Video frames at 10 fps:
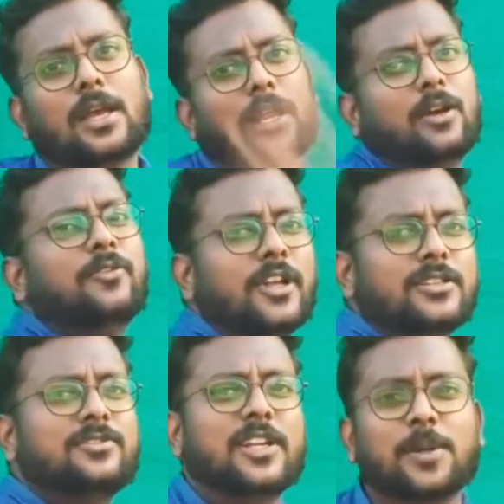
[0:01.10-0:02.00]
Hello
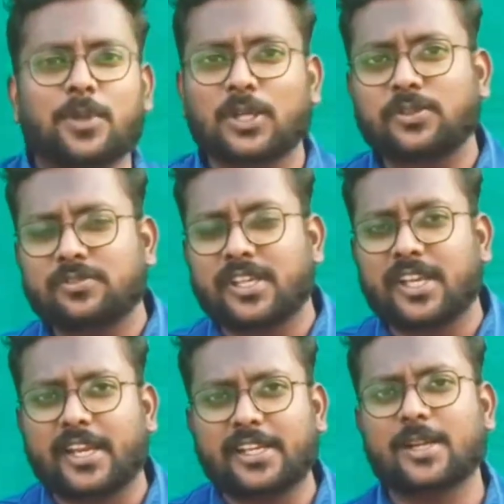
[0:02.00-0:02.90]
friends, welcome to Ashwin.
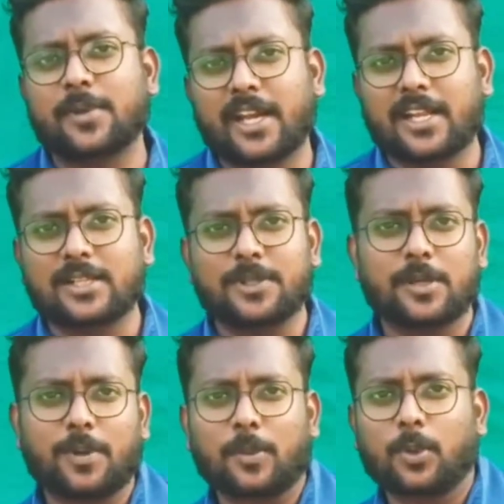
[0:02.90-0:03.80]
Today I am going to
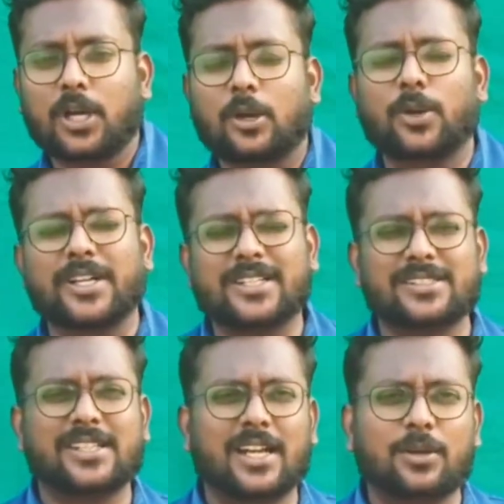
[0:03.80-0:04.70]
talk about an
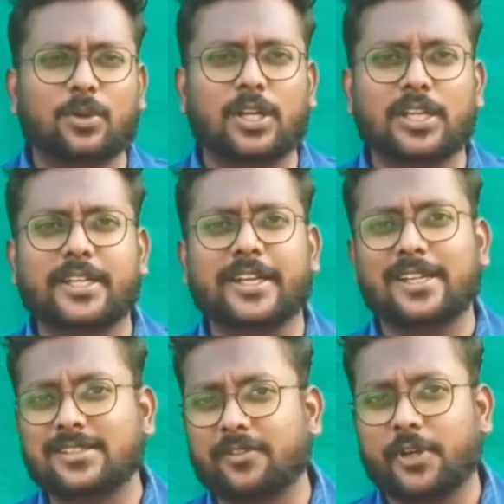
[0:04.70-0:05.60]
interesting real
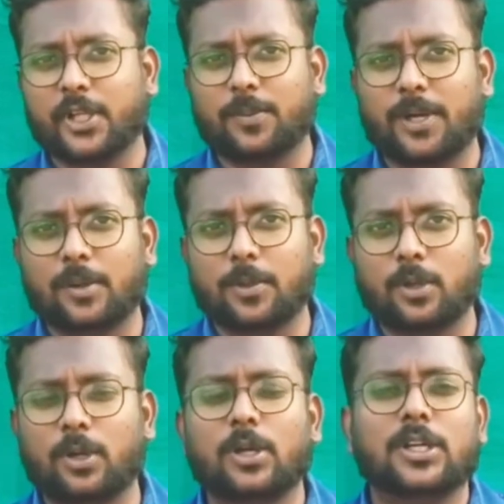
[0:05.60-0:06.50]
estate
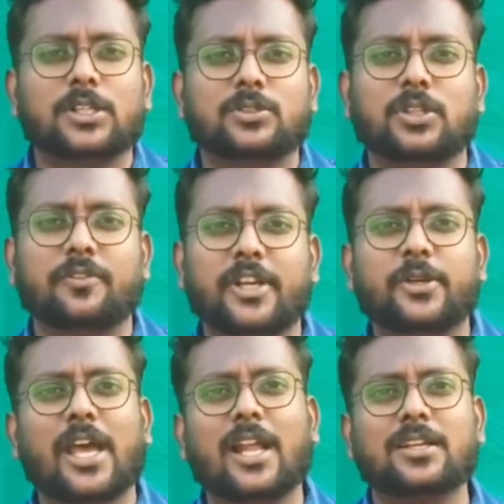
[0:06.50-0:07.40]
video. So in the video, if
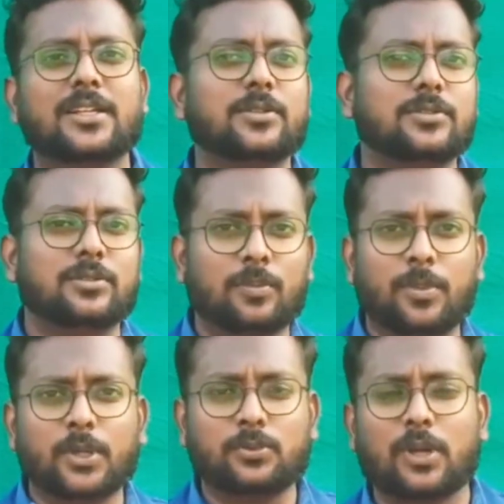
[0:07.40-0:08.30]
you are
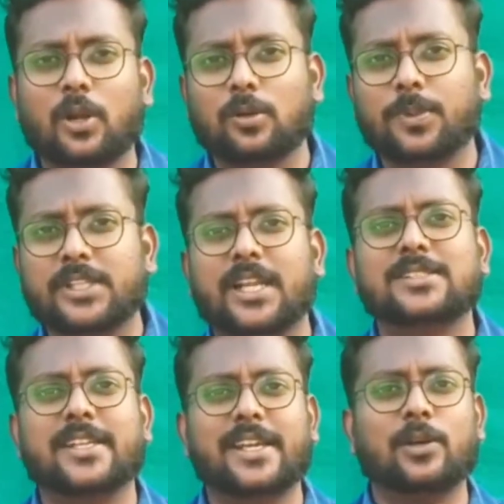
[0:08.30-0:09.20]
very useful in
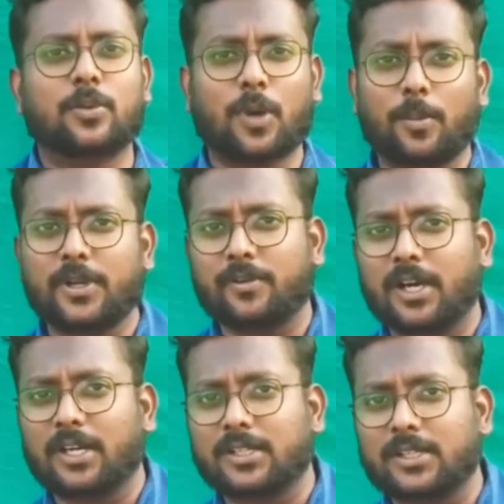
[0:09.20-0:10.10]
Chennai, you property you are
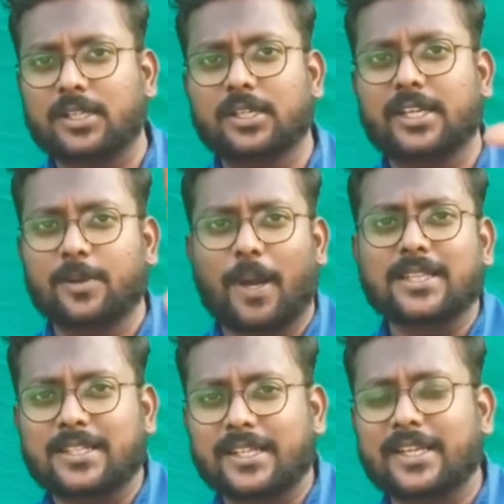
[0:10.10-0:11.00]
this
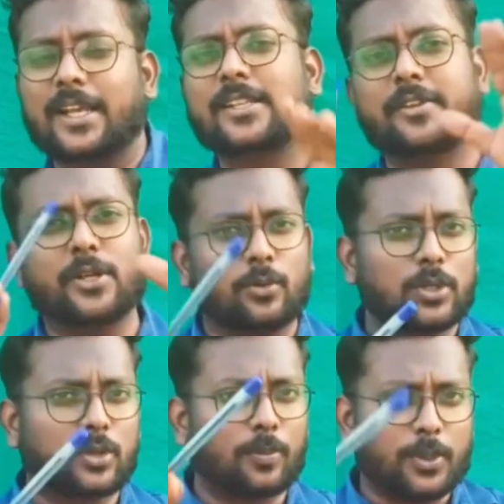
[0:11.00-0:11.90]
video is
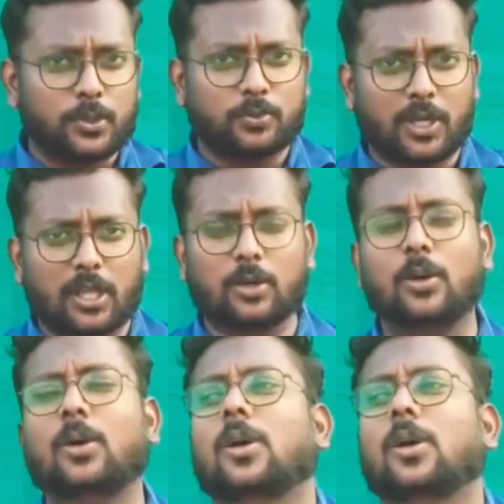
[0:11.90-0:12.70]
very useful. This